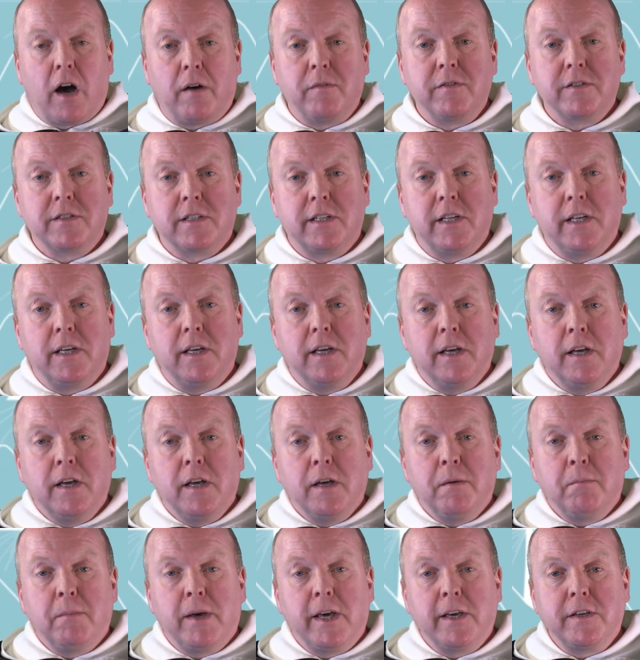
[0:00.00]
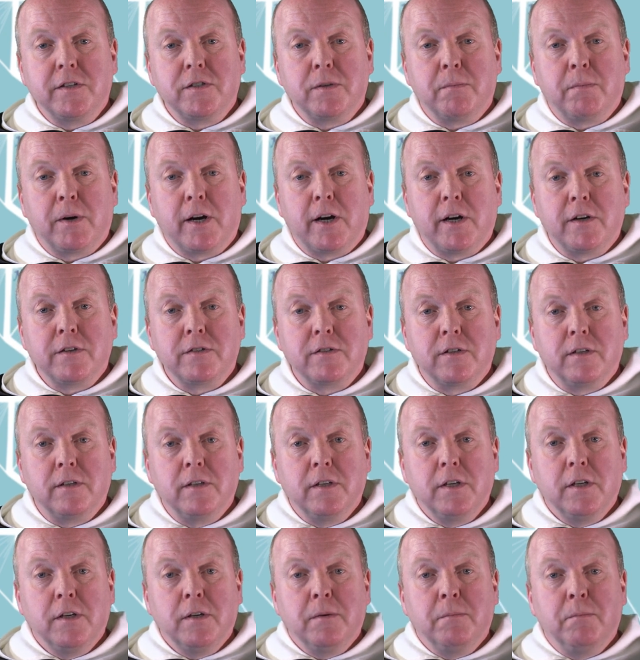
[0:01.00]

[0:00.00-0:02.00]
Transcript: obviously makes the person